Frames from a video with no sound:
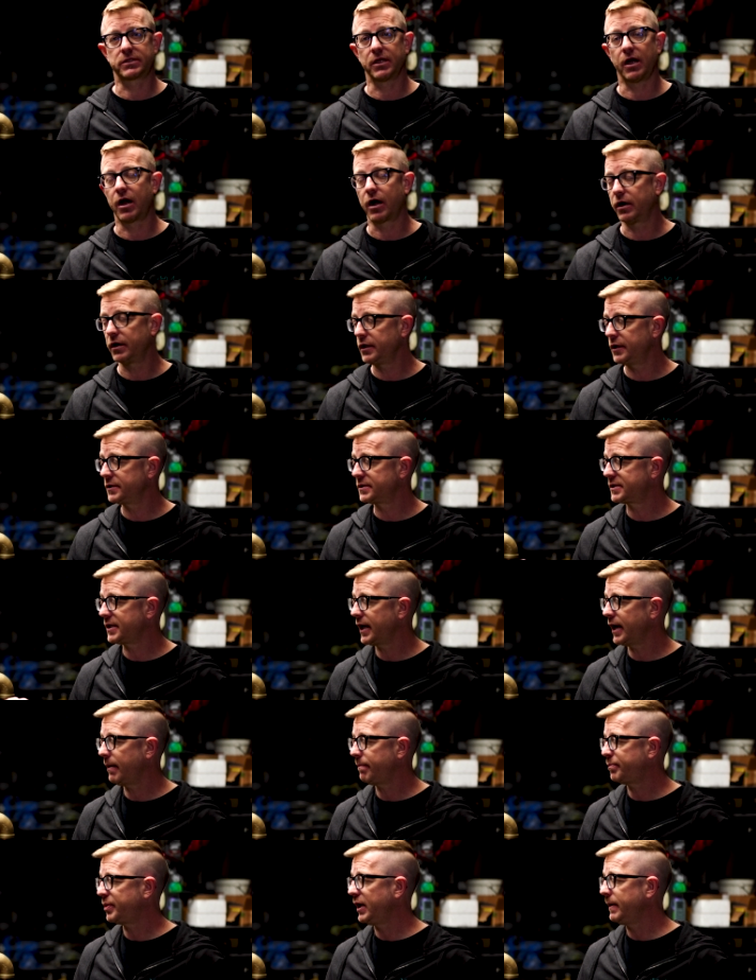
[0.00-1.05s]
start, is
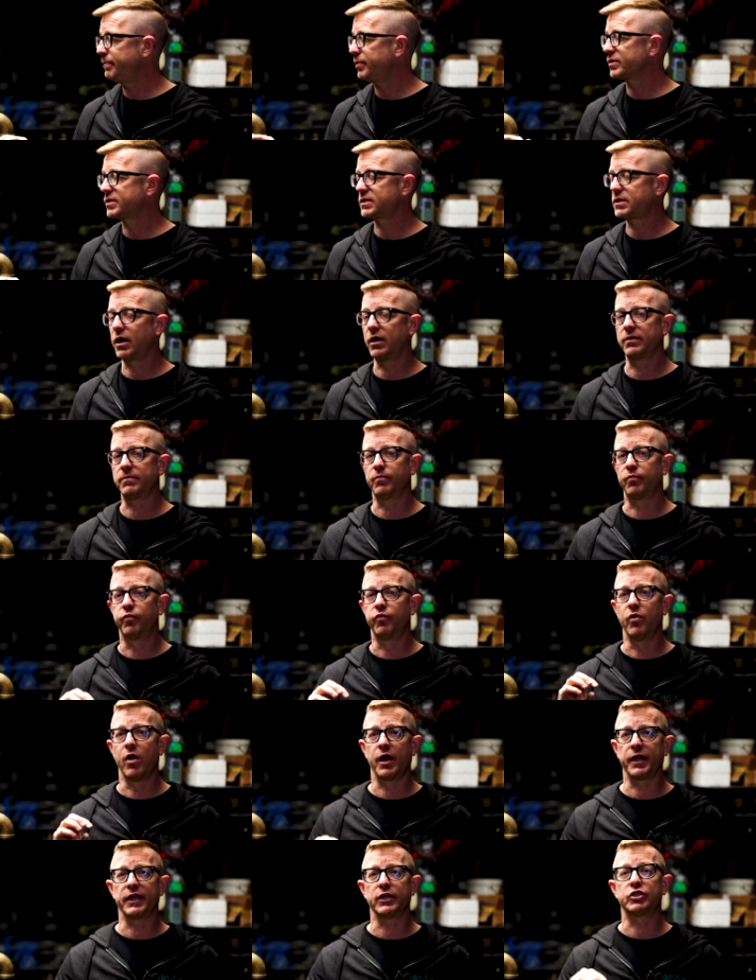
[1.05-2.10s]
that people start
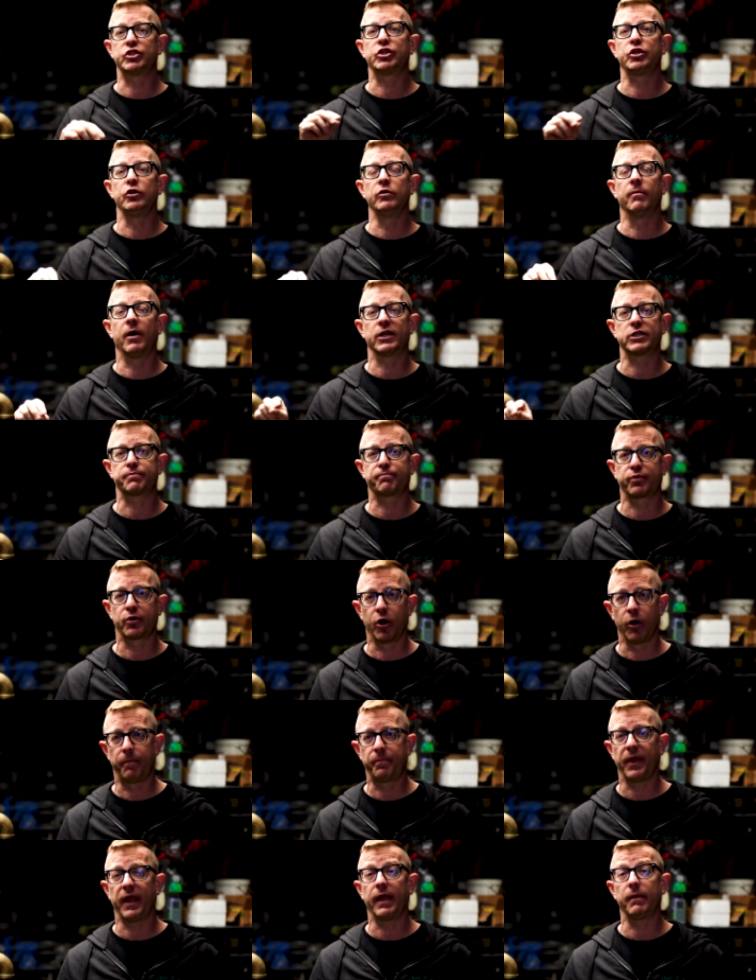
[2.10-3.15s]
running too much
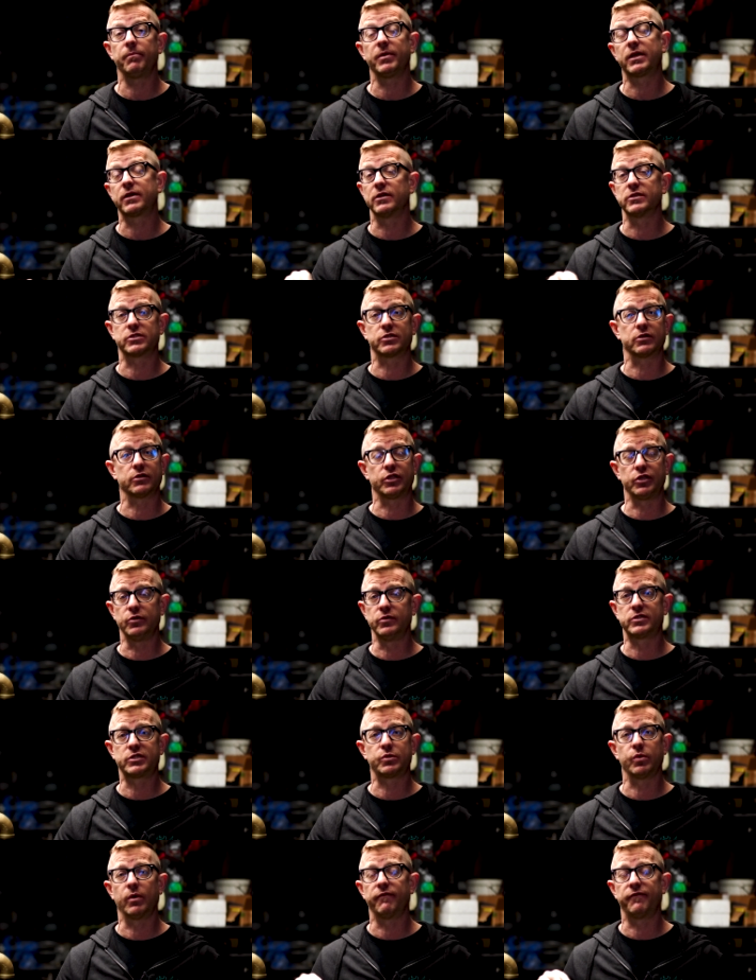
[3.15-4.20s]
propane because they're
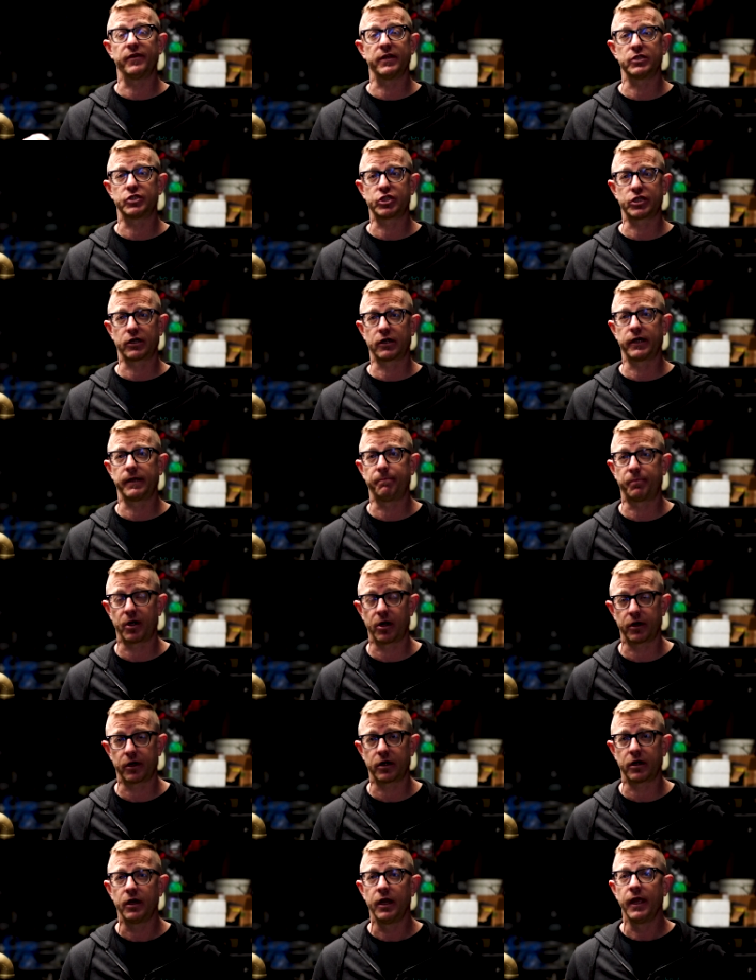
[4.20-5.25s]
used to a Venturi
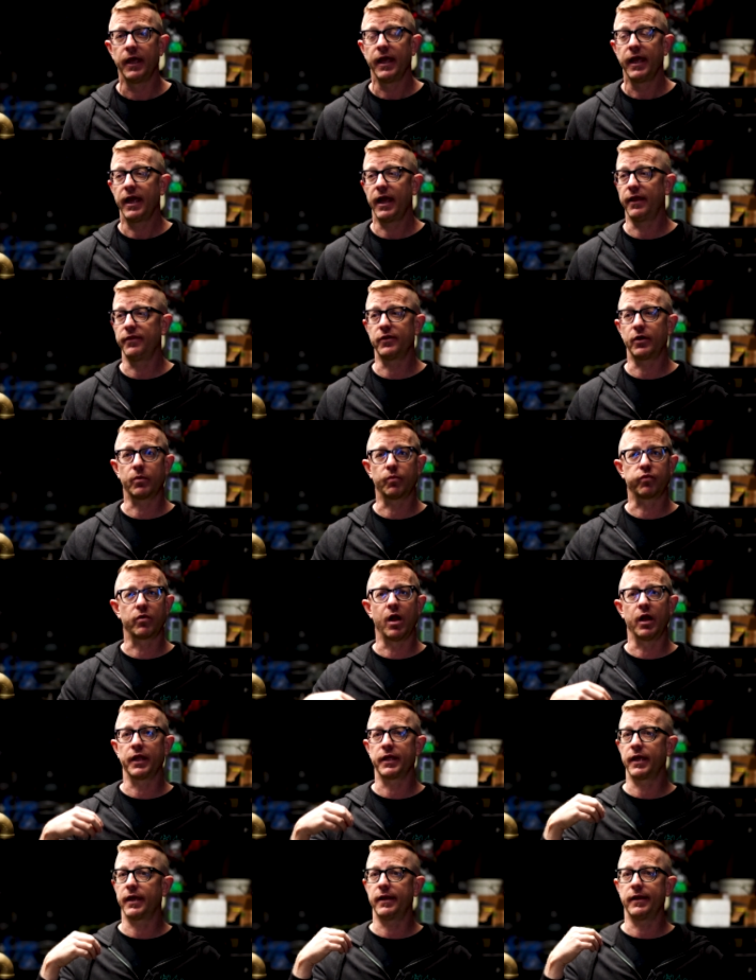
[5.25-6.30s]
burner and they're
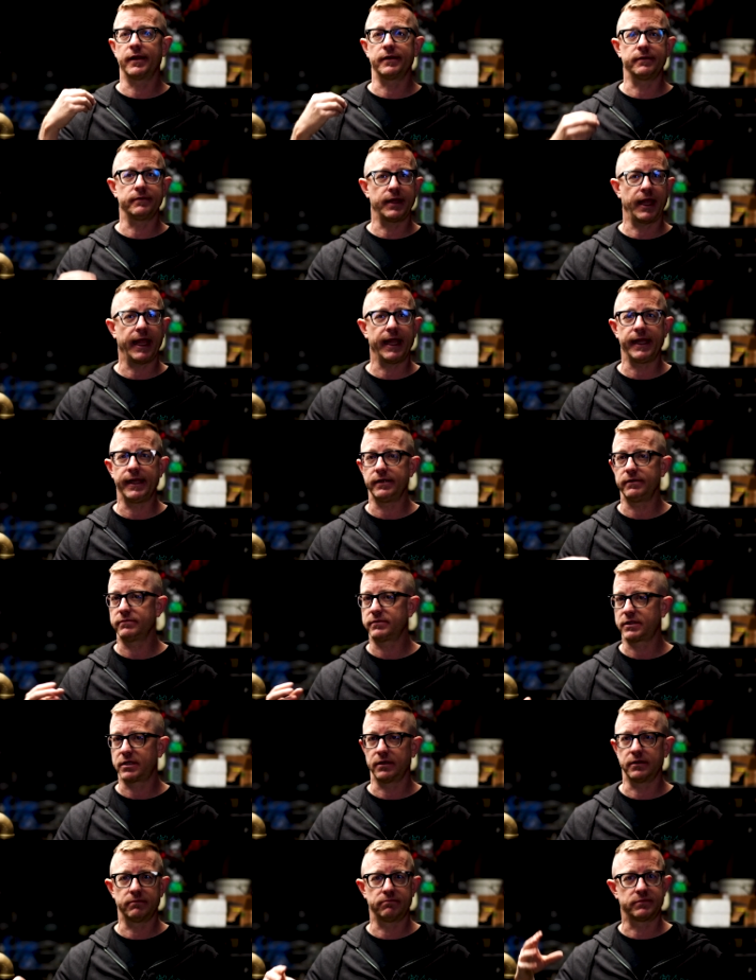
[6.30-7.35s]
running it at
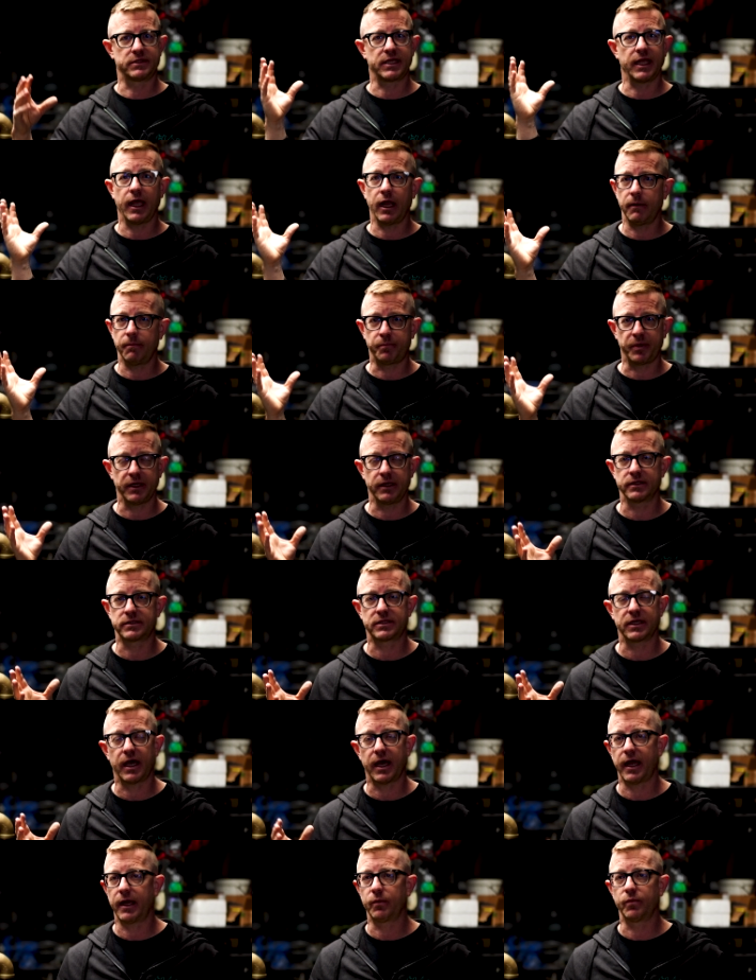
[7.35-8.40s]
8 to 10
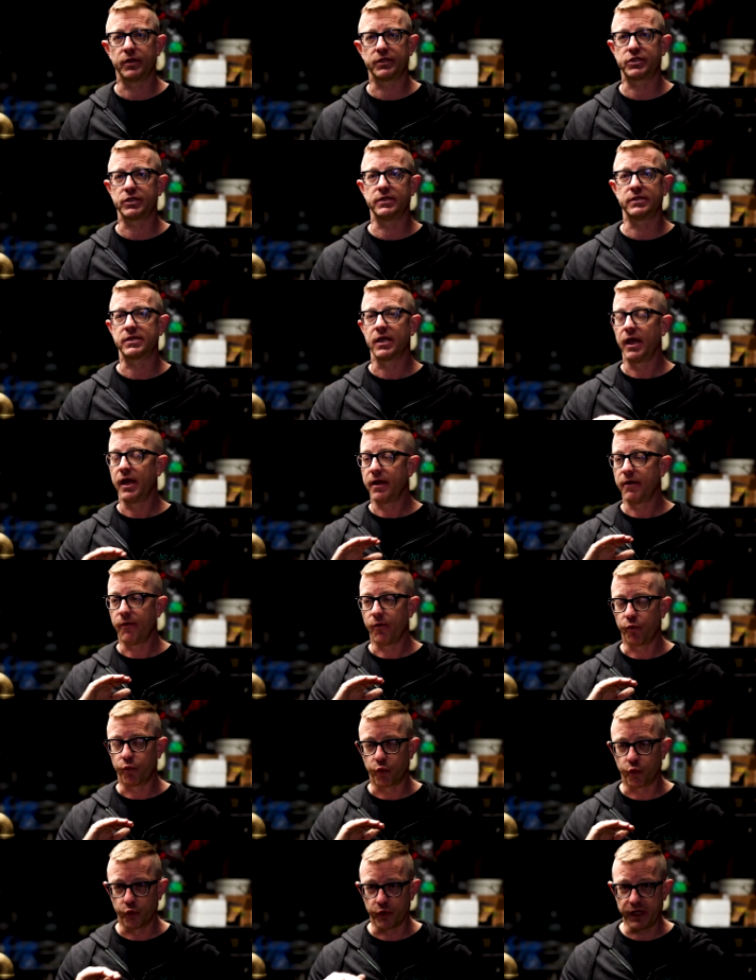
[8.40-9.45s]
PSI, which is
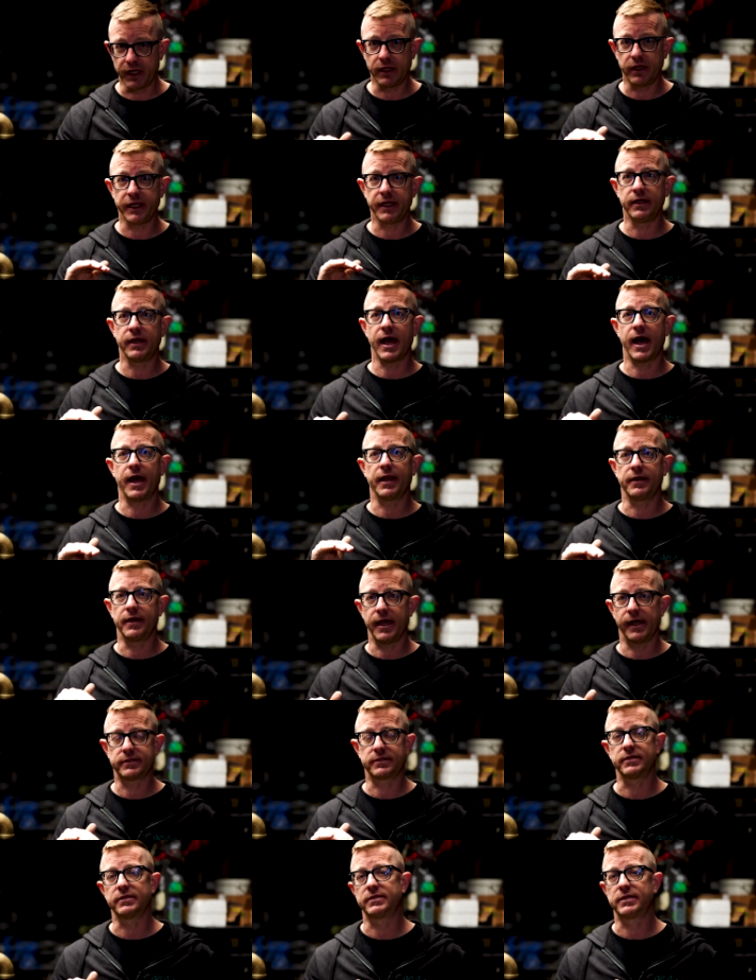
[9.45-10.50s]
really not
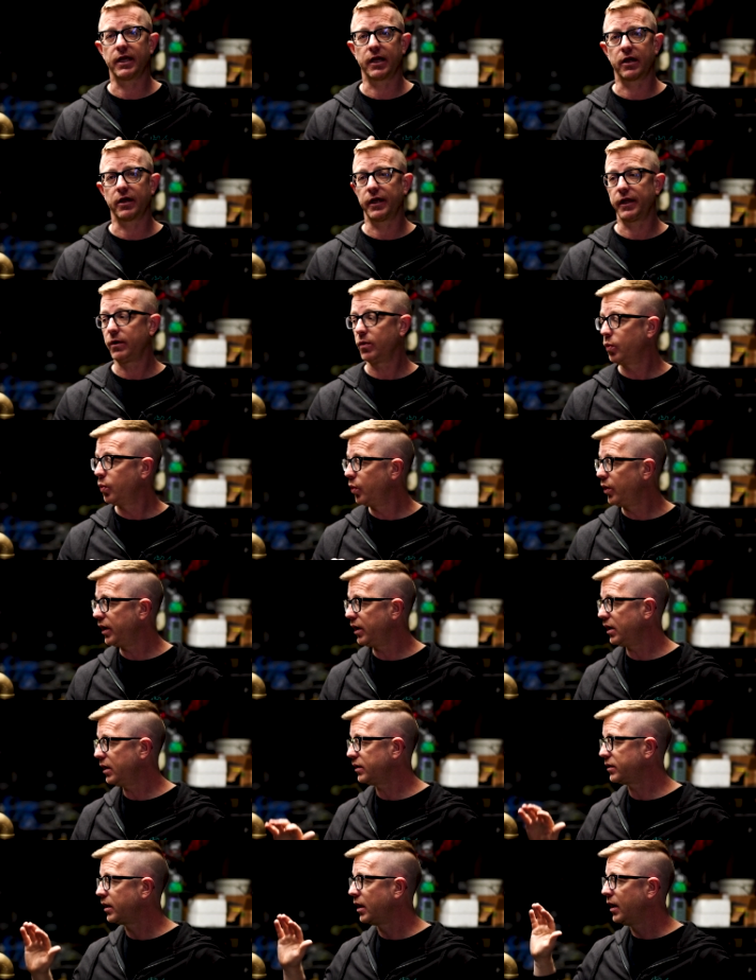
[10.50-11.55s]
necessary
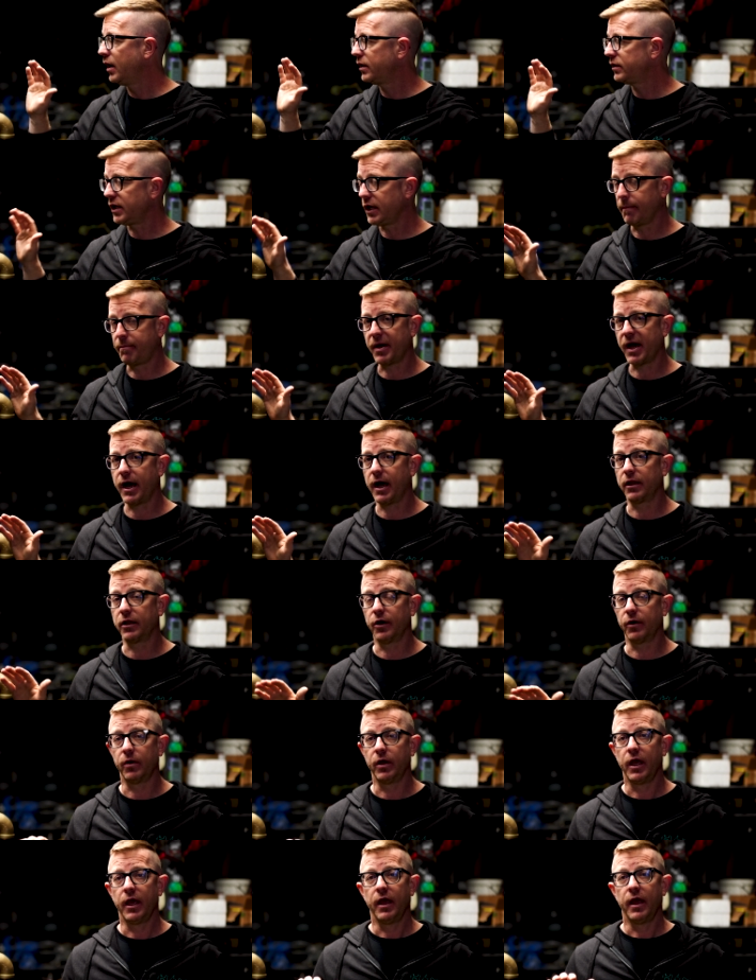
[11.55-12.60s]
with the
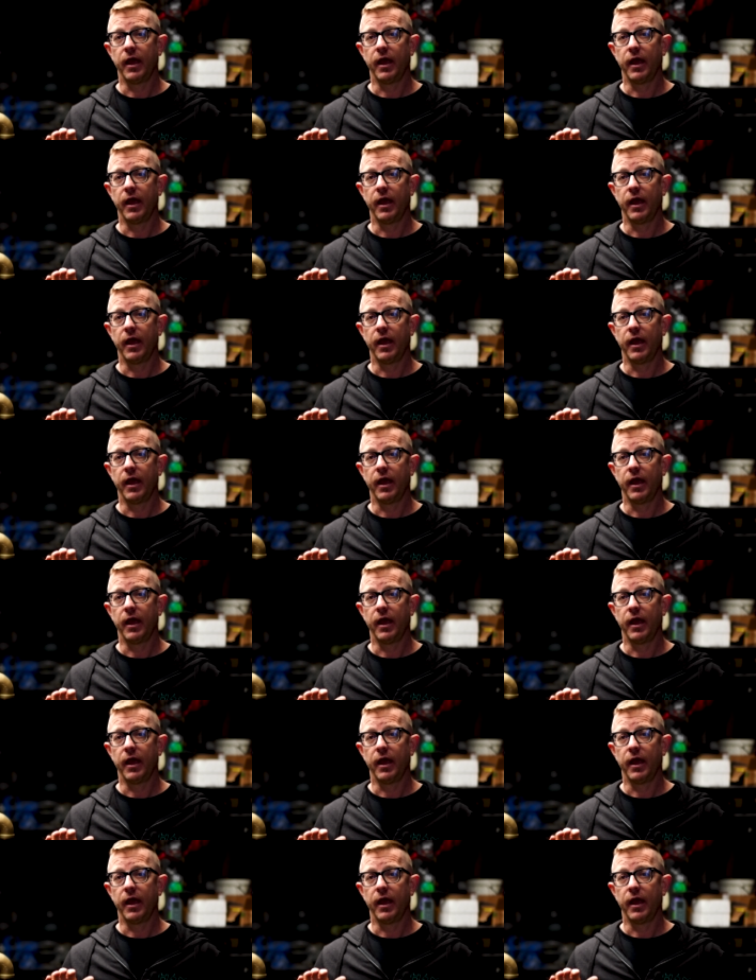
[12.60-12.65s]
Apollo.